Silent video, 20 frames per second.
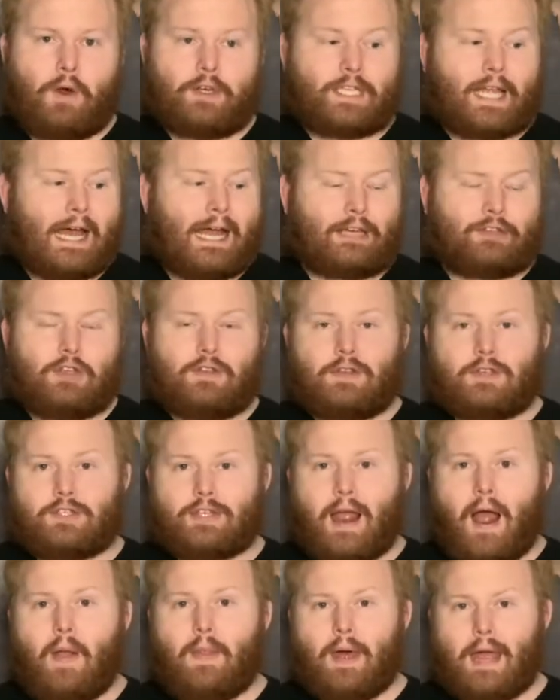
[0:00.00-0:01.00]
It's actually the
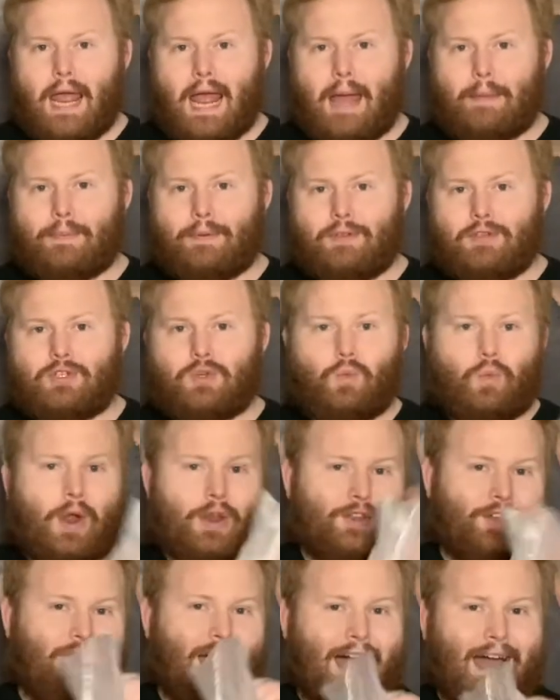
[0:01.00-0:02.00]
sound that happens
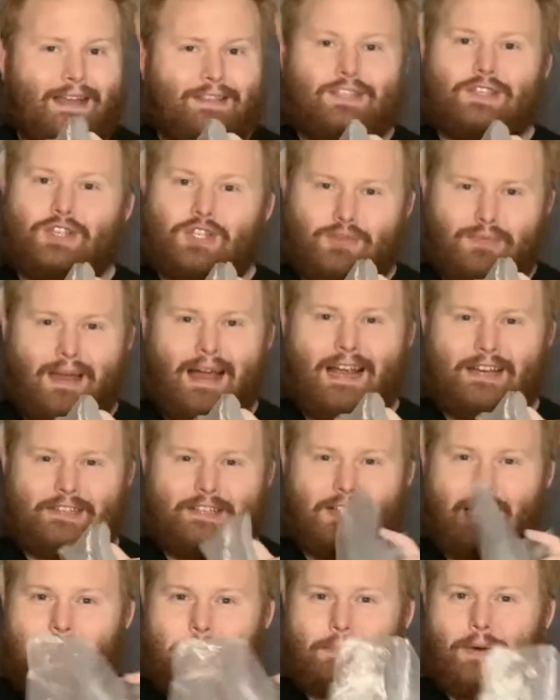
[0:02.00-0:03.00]
when you guys smash the
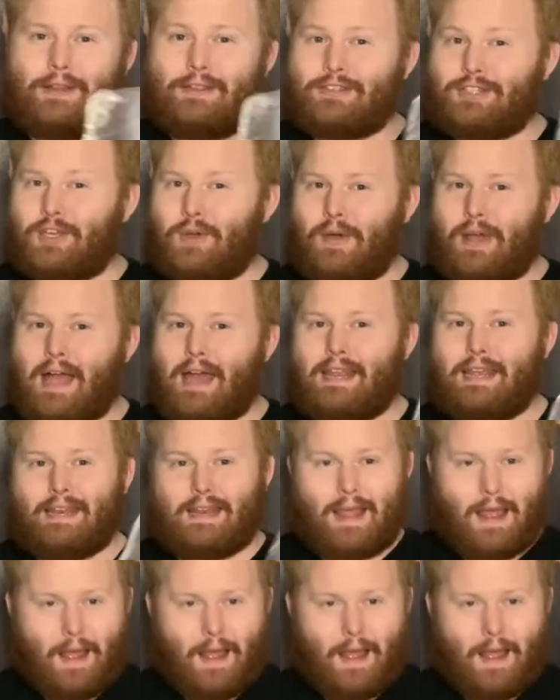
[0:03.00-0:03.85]
like button. So go ahead and